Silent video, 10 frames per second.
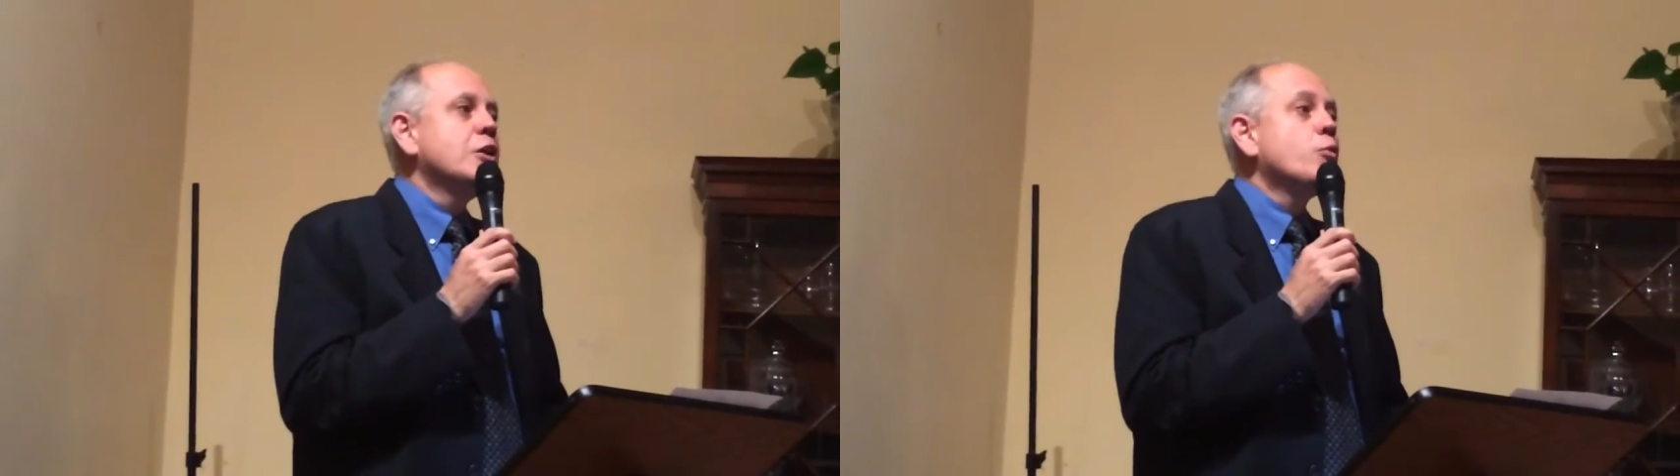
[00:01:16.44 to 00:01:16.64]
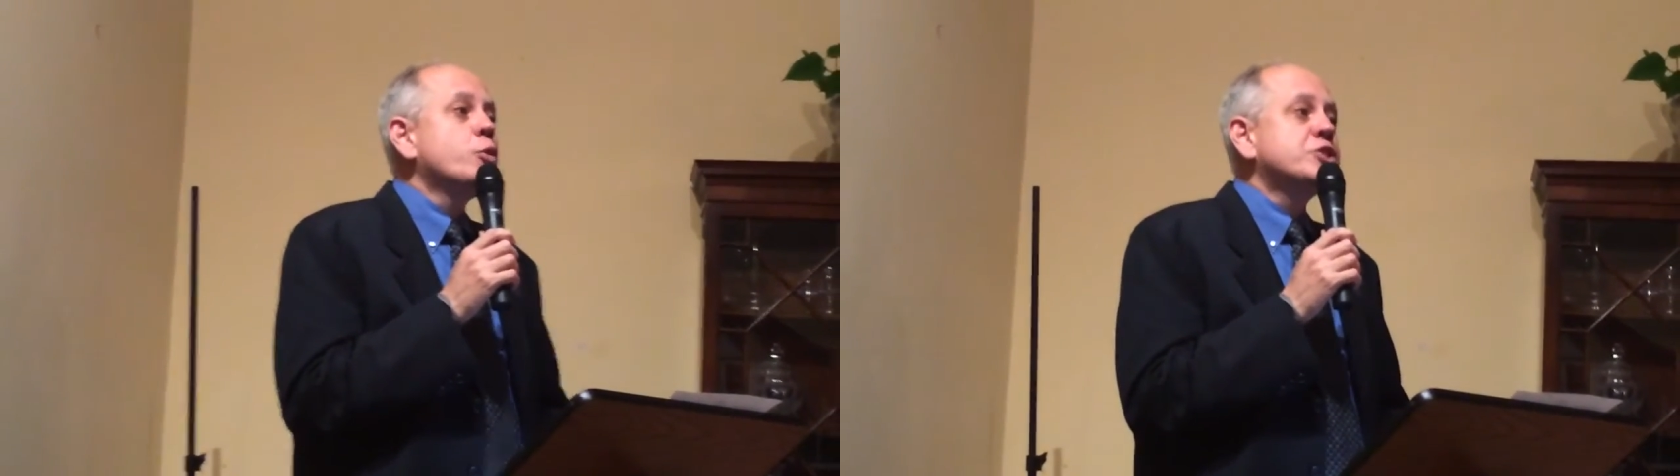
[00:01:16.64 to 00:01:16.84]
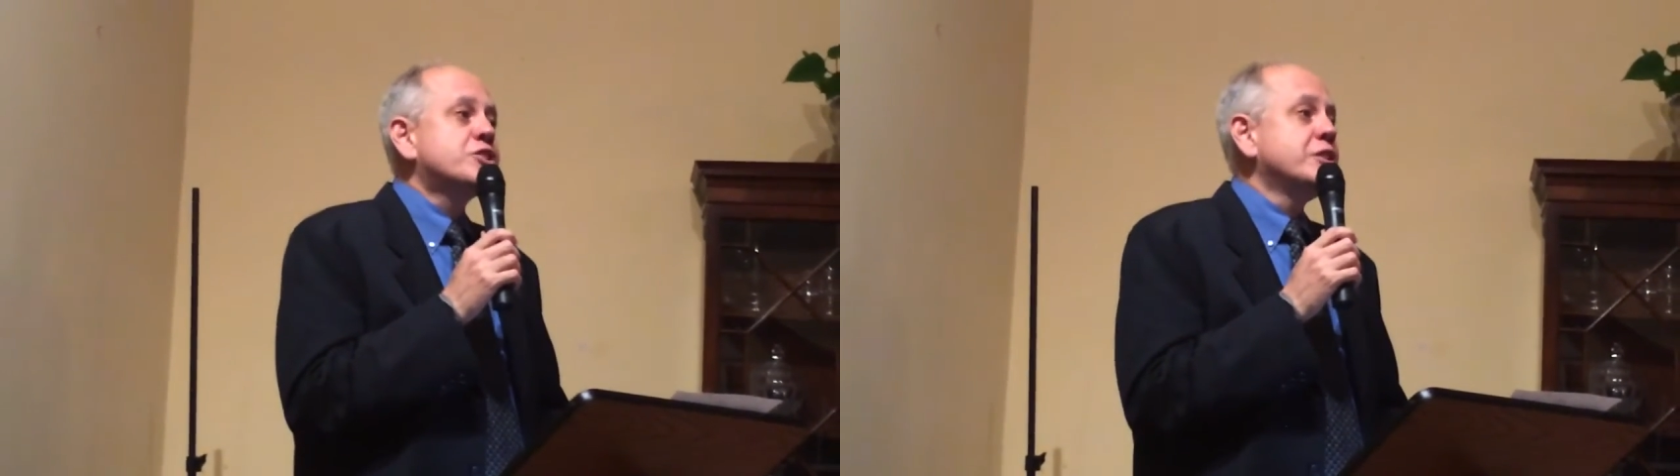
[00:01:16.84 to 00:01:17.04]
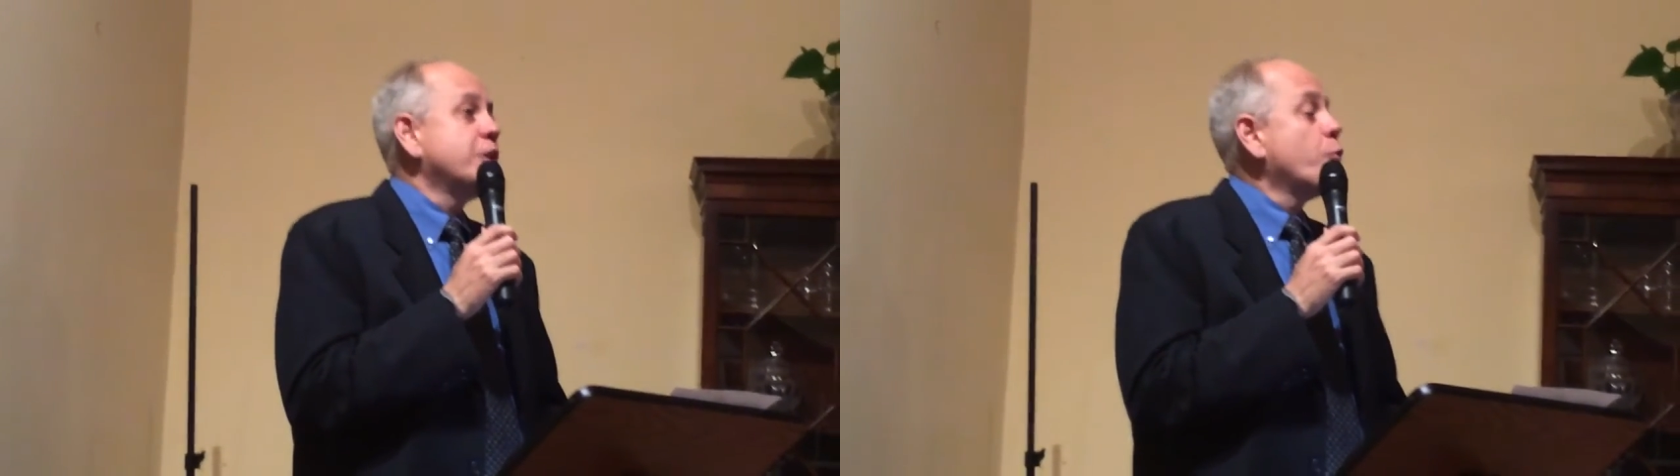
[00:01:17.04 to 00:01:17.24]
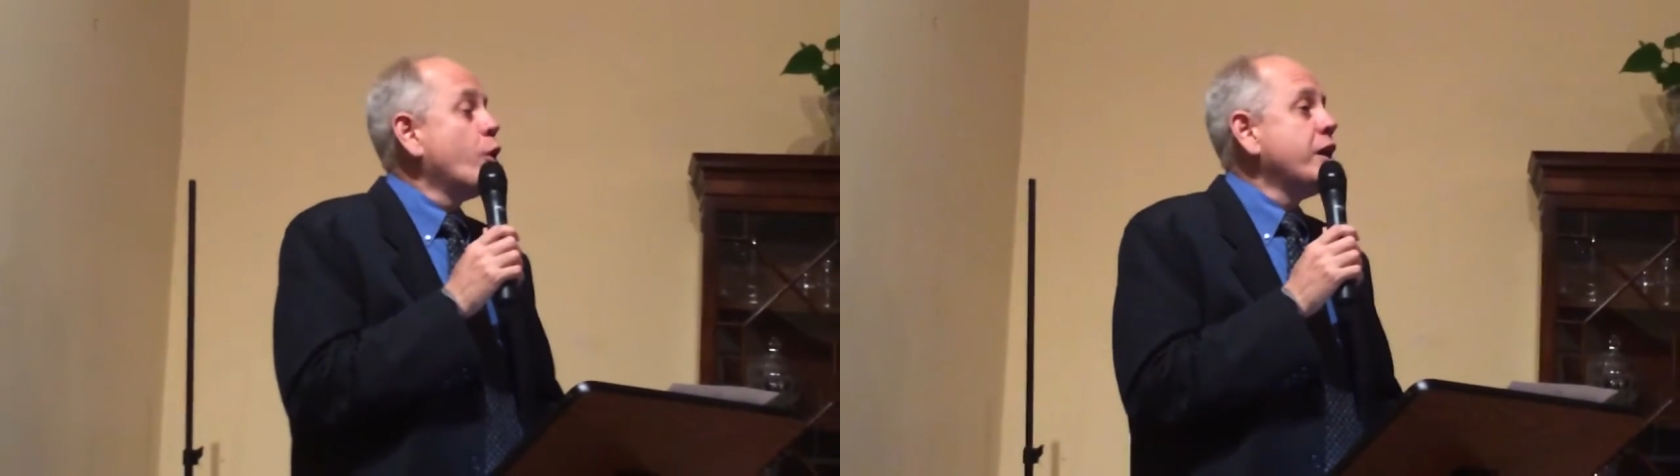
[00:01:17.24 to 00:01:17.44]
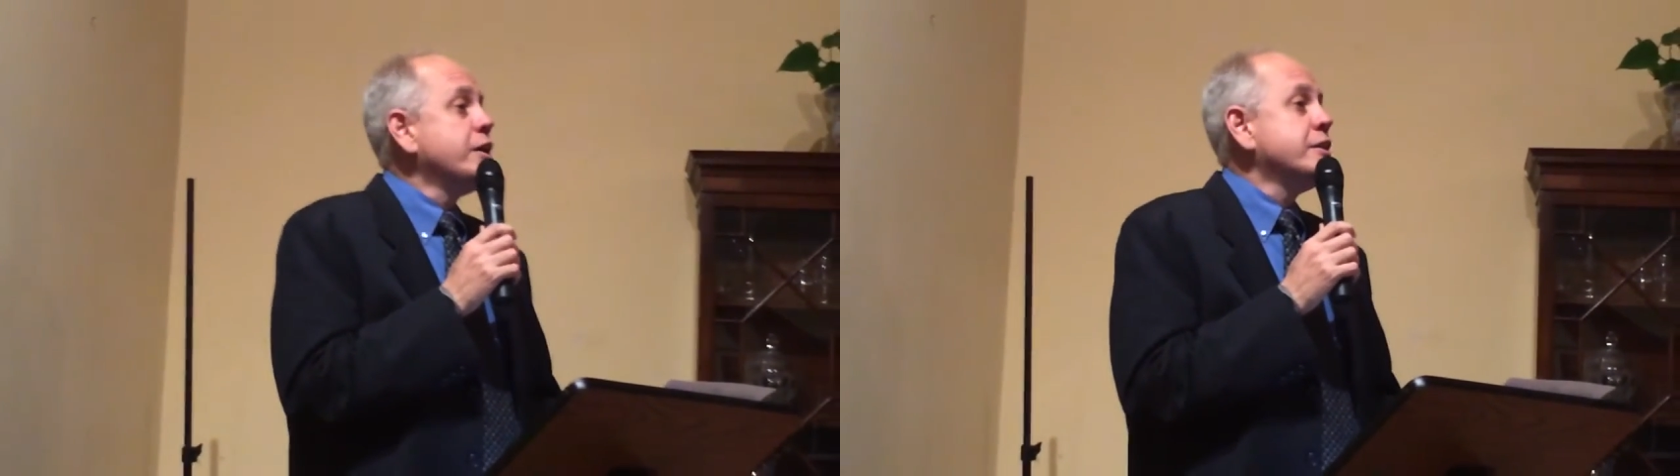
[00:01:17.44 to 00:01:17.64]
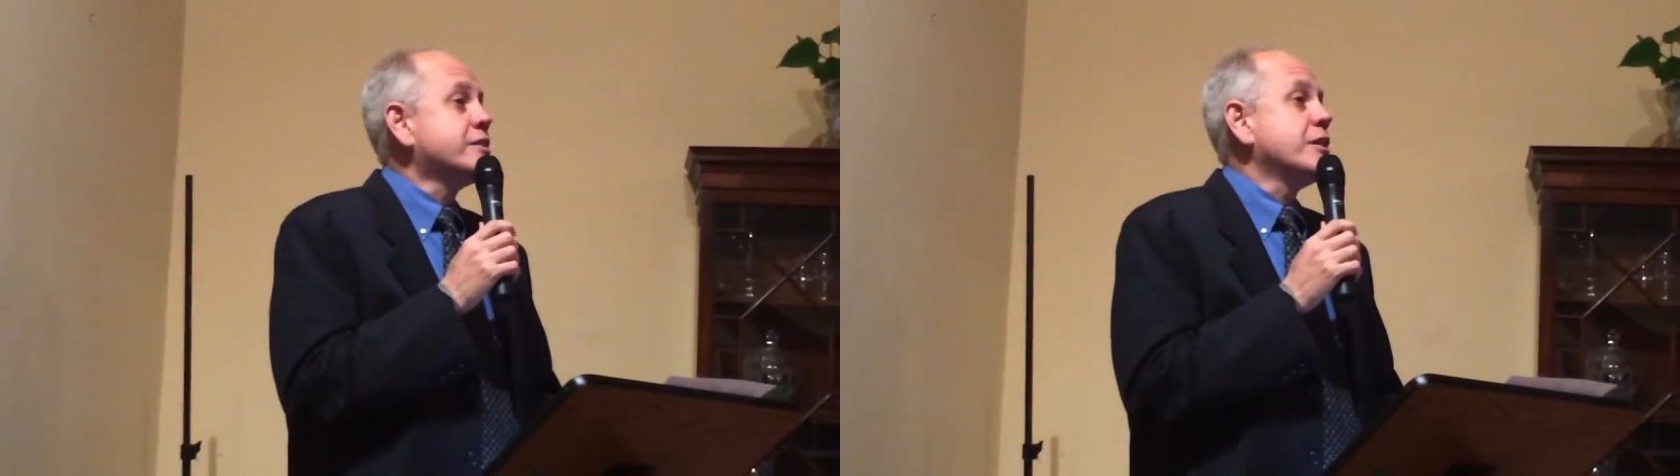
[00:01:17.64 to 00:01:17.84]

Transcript: which in a way is a